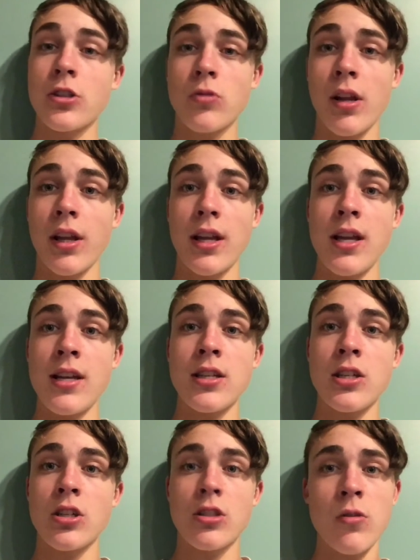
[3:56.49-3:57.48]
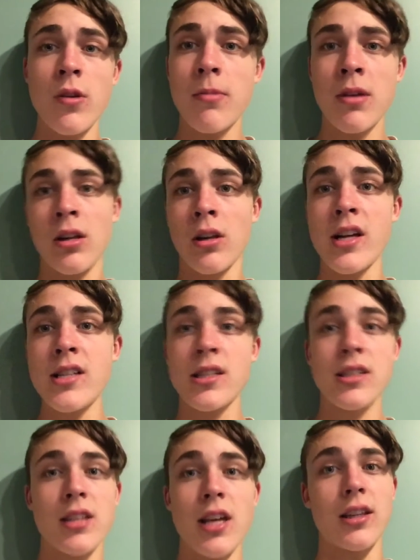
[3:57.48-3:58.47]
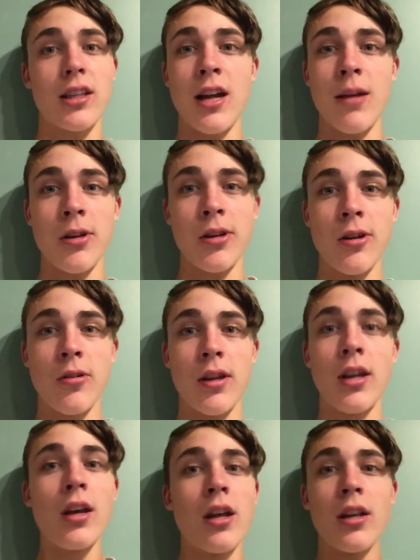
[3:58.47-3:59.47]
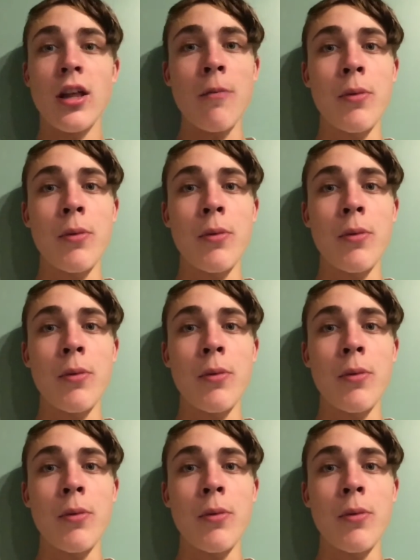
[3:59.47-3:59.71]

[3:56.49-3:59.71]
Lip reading: It's really easy. Just quit being lazy and take the time to do it. They